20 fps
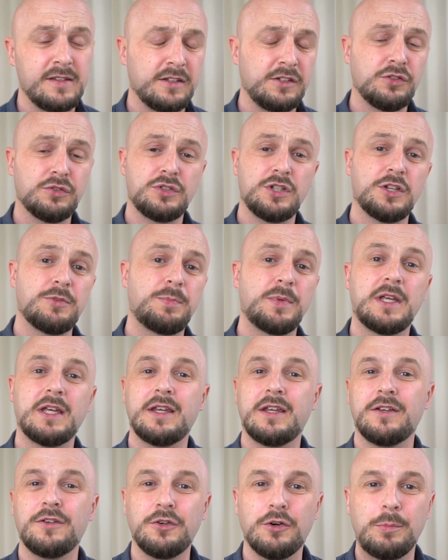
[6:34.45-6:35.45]
and you're just
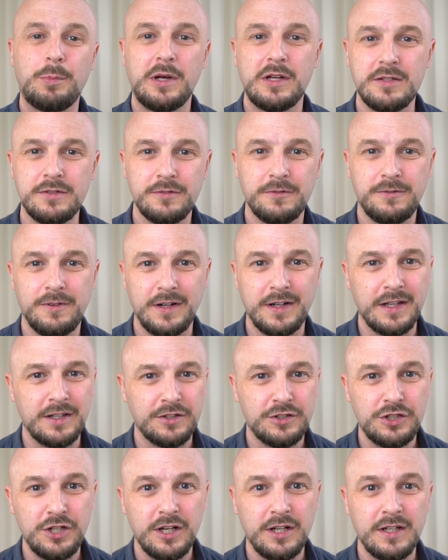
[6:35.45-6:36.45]
beginning your personal
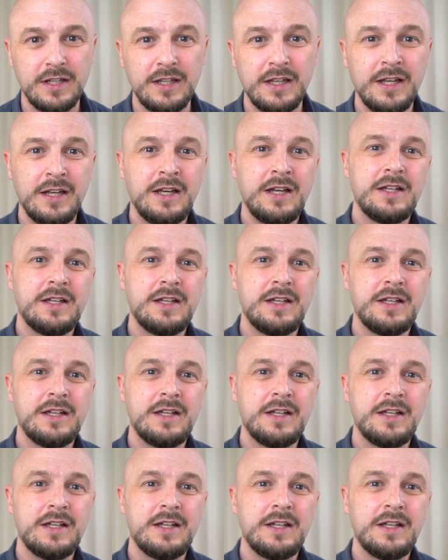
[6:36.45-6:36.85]
finance journey,